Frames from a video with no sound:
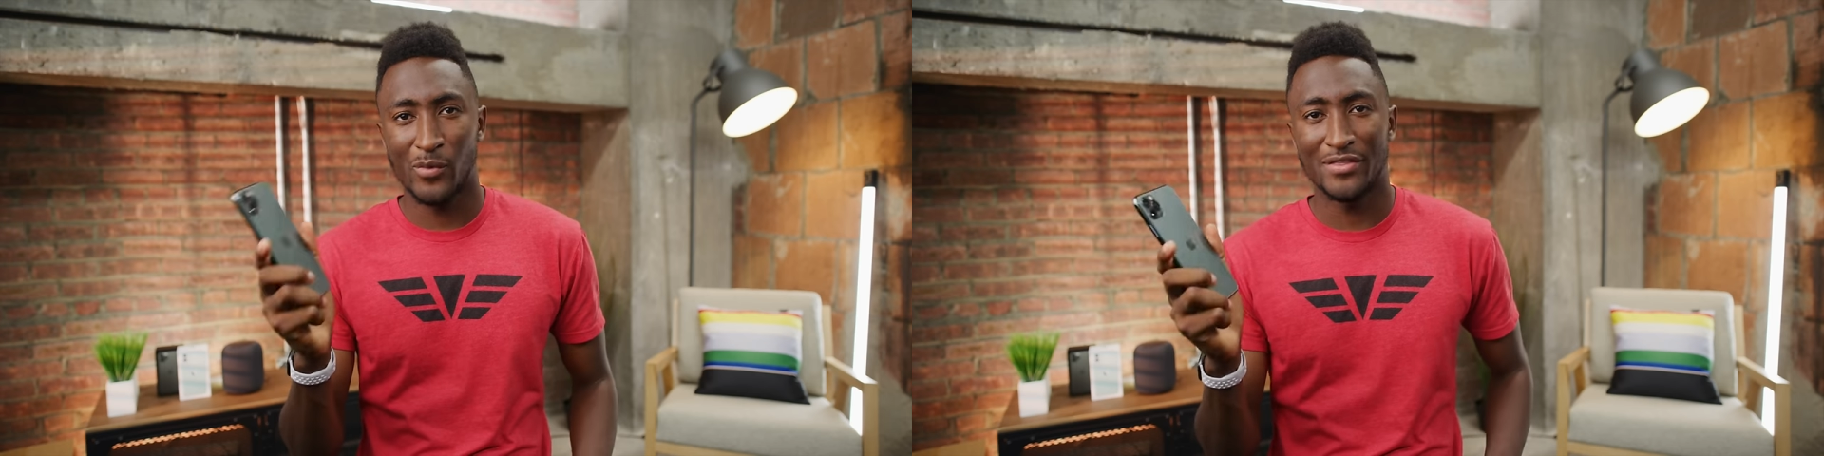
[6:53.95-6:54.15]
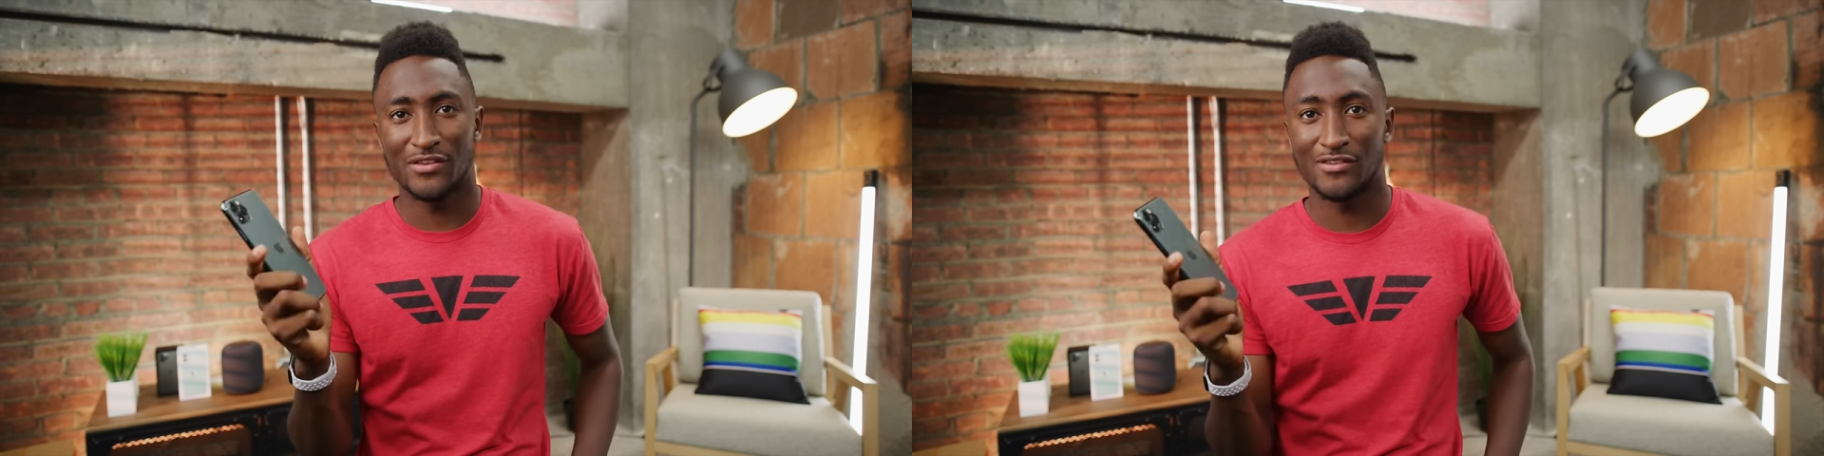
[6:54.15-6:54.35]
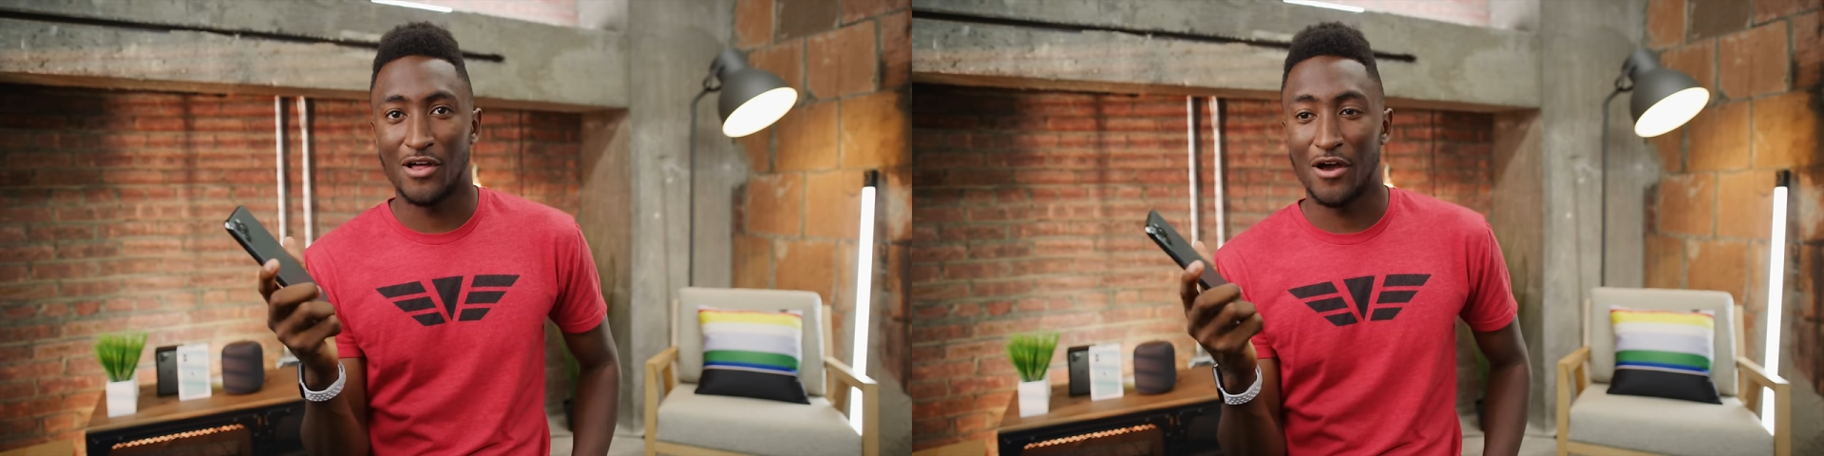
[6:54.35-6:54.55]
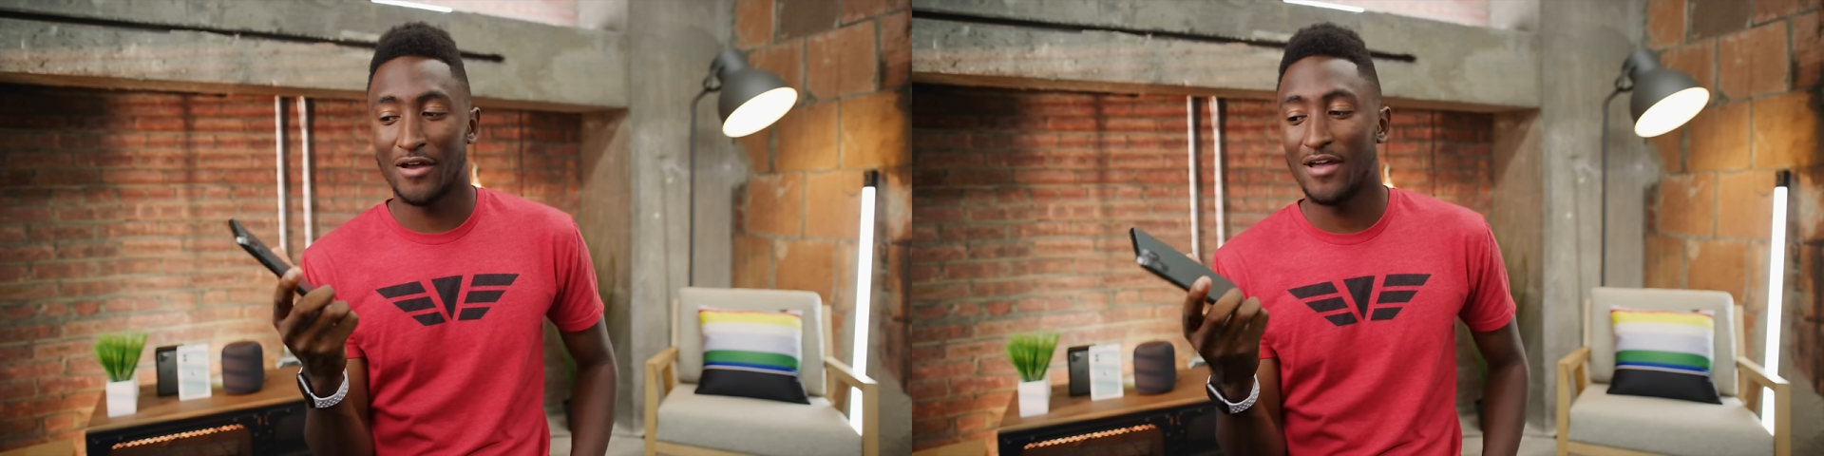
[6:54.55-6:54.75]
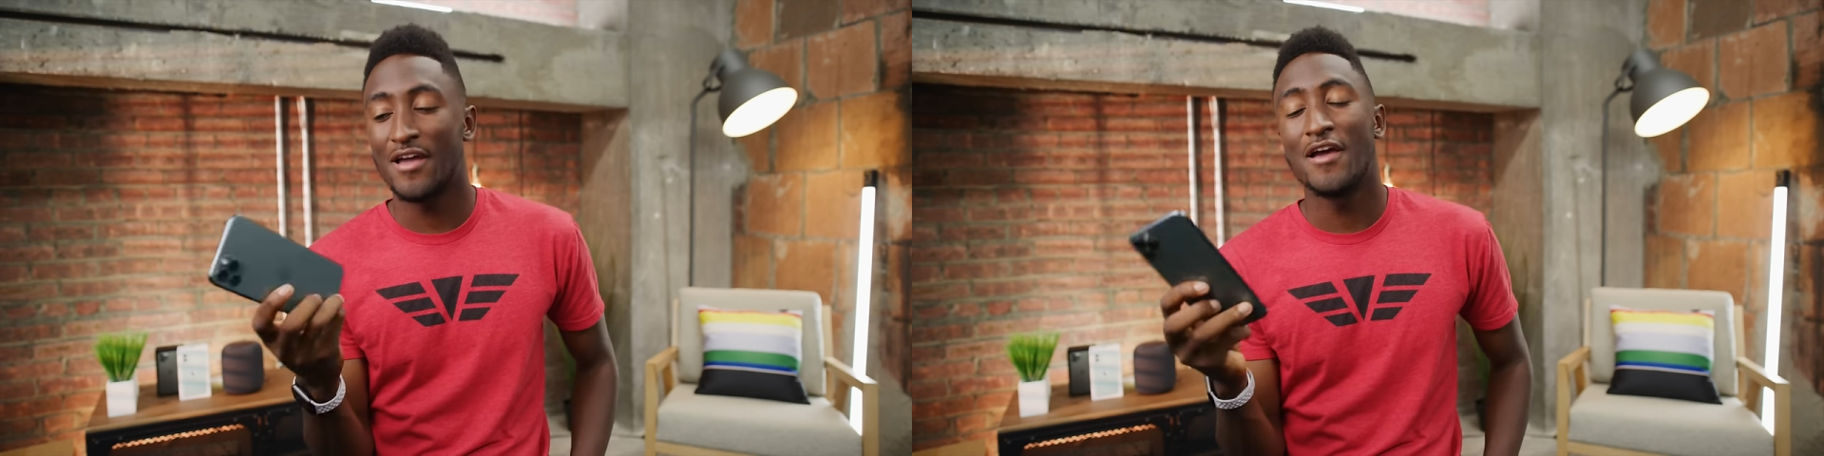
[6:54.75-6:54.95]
wait this long